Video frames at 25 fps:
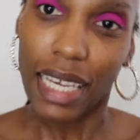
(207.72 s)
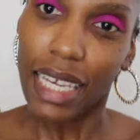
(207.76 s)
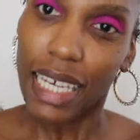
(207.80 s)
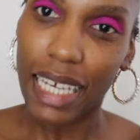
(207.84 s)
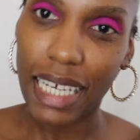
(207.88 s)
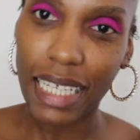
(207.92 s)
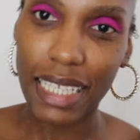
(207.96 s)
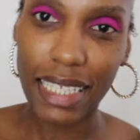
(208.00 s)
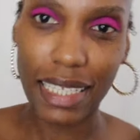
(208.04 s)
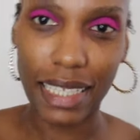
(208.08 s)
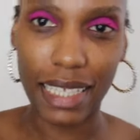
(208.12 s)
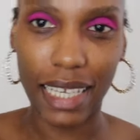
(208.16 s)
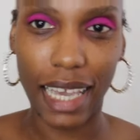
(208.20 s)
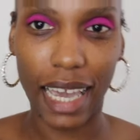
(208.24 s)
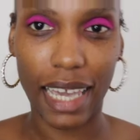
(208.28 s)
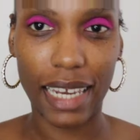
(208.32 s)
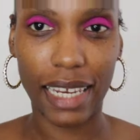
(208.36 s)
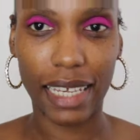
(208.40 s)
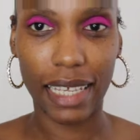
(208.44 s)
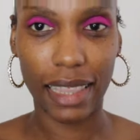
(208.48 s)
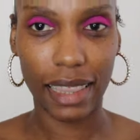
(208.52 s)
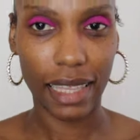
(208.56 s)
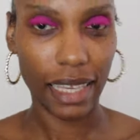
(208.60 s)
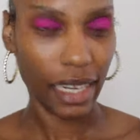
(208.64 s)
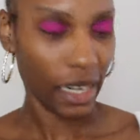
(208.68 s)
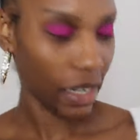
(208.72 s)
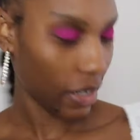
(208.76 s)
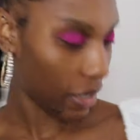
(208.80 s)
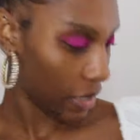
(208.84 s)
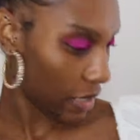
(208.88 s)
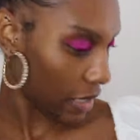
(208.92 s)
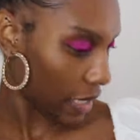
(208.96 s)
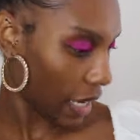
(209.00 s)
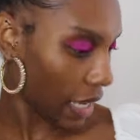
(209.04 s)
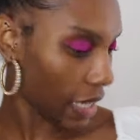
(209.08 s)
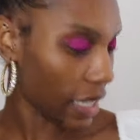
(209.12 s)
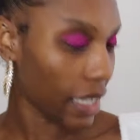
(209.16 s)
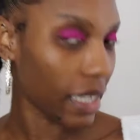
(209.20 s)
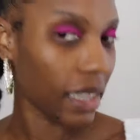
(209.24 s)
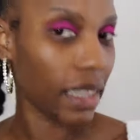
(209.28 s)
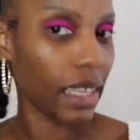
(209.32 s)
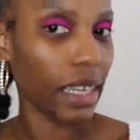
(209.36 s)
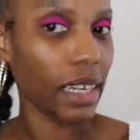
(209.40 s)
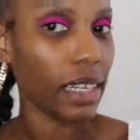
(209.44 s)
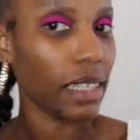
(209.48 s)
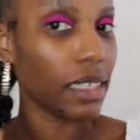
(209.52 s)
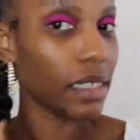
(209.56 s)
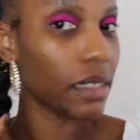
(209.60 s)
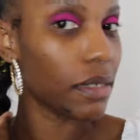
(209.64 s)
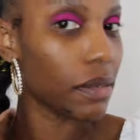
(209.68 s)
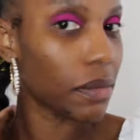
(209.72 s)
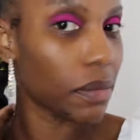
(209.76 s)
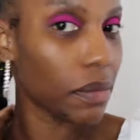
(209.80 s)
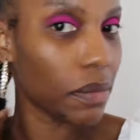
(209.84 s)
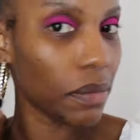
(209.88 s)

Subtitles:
It's getting there, it's getting there.